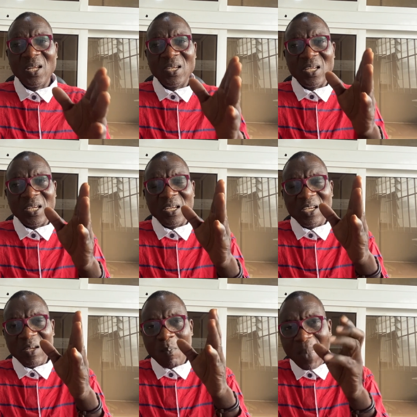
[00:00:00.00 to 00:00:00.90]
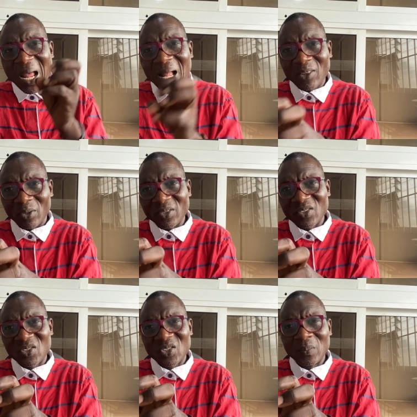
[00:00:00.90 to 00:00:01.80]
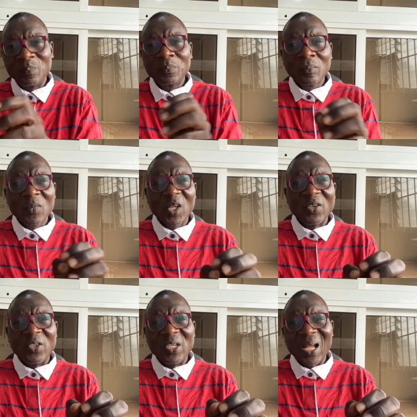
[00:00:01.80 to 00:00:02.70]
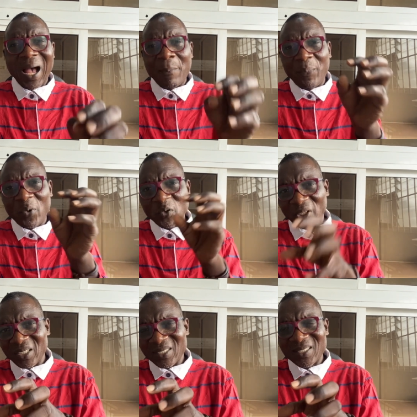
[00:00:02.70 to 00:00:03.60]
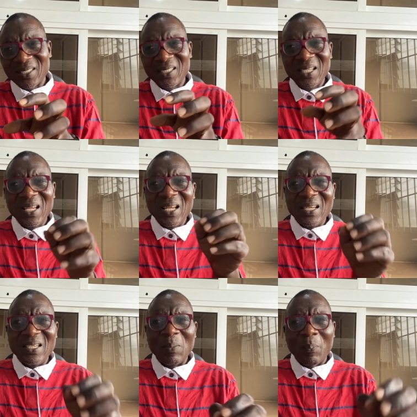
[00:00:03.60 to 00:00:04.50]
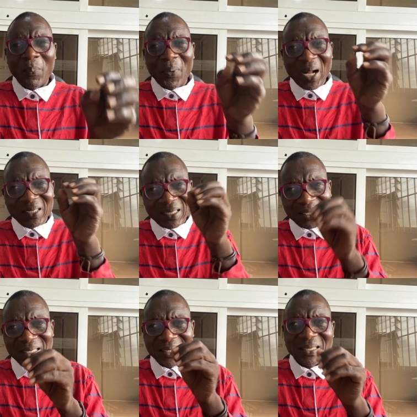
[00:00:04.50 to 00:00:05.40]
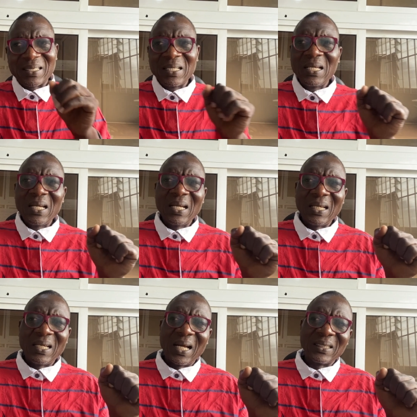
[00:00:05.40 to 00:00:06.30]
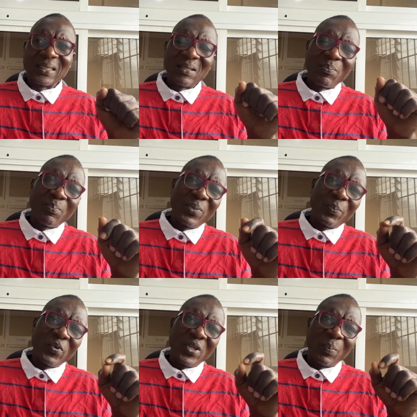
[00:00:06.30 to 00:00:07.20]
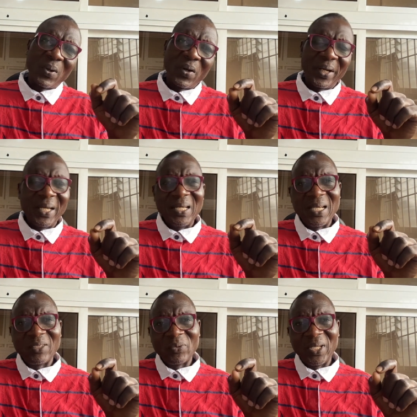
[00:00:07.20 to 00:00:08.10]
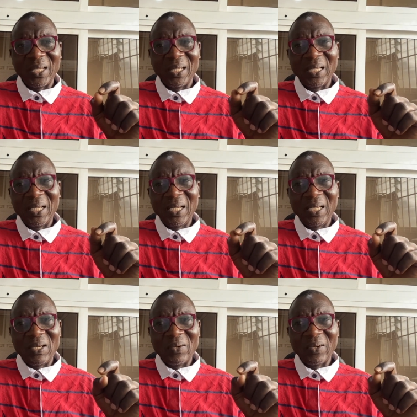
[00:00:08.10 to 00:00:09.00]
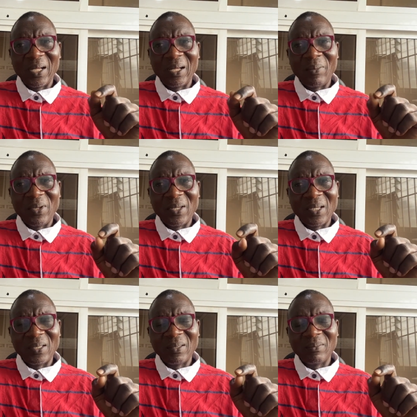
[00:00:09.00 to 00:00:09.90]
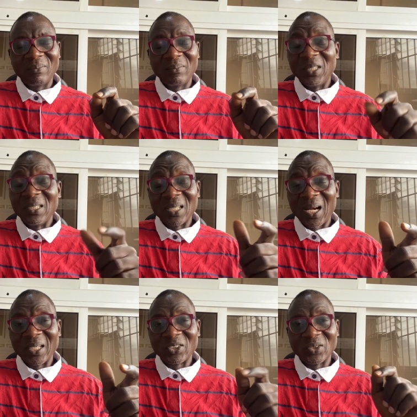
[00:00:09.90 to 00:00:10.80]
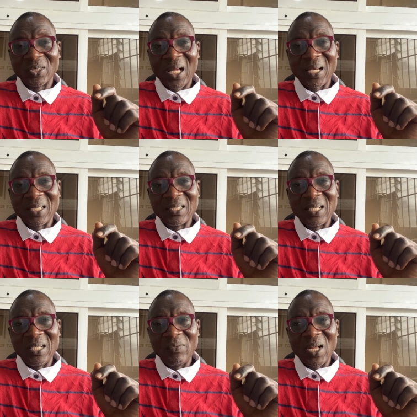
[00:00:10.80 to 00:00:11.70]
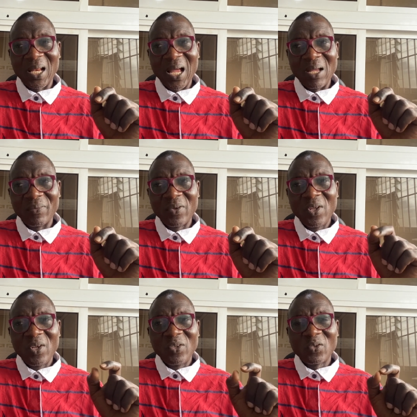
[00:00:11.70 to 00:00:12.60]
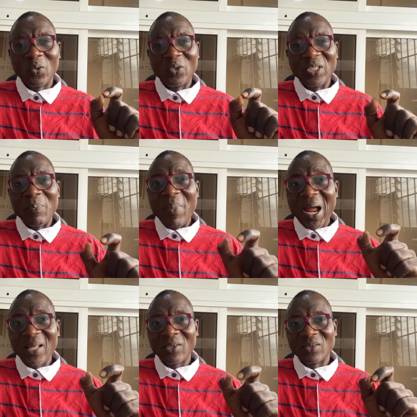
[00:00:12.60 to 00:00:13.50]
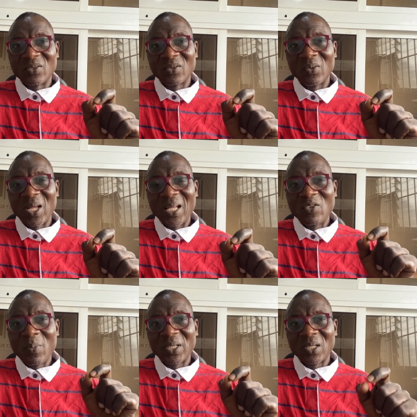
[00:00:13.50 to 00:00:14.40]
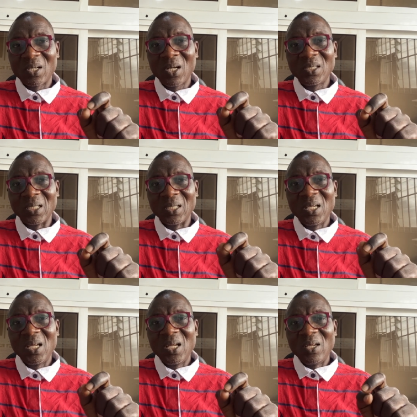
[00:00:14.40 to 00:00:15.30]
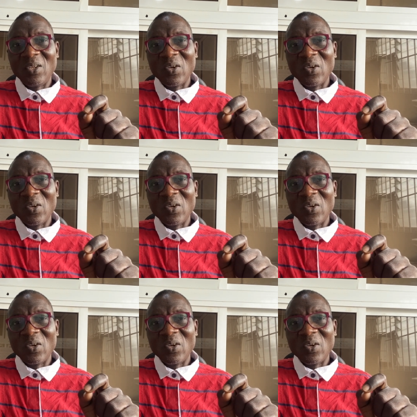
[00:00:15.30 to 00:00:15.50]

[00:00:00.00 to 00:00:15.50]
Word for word: the, the, the methods, the approaches, the practices that people deploy in day-to-day, -day, you know, uh, interaction and as they live their life. So the methods, so ethnomethodology, you